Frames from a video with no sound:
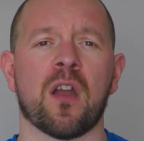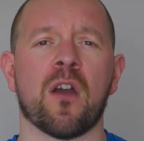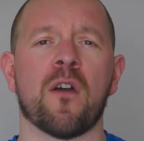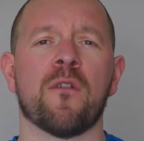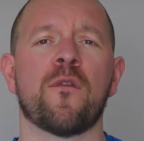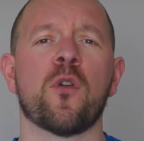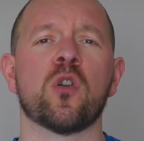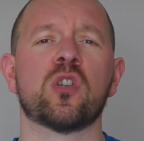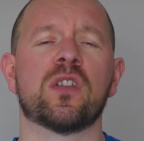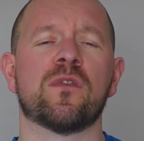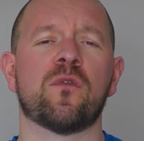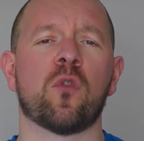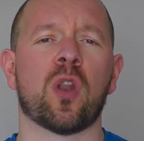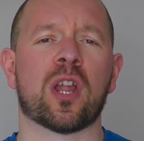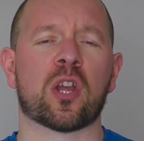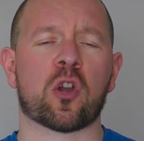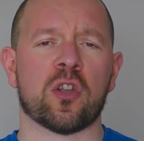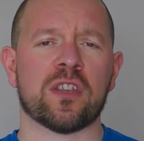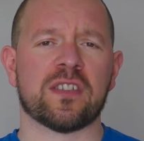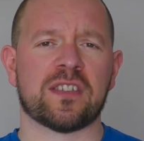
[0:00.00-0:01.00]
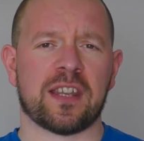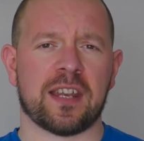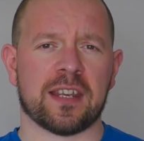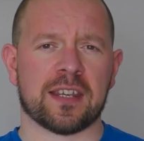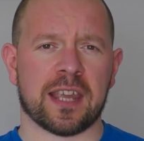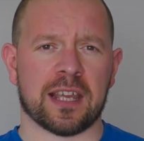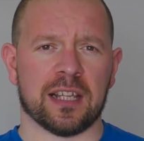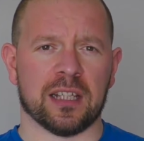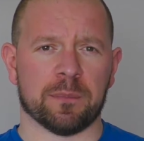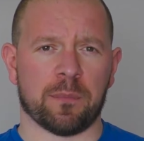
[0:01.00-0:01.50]
First of all, I considered
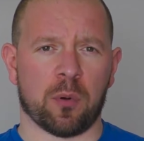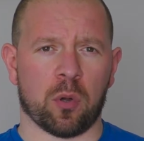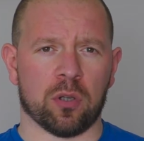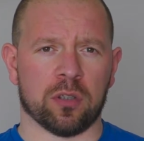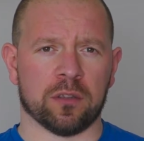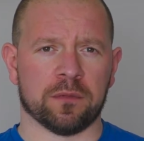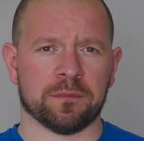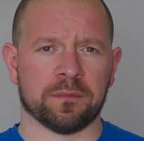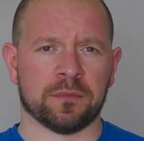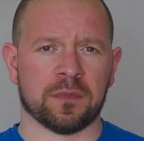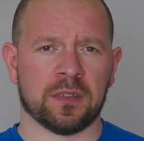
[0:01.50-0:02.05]
Guild Ball.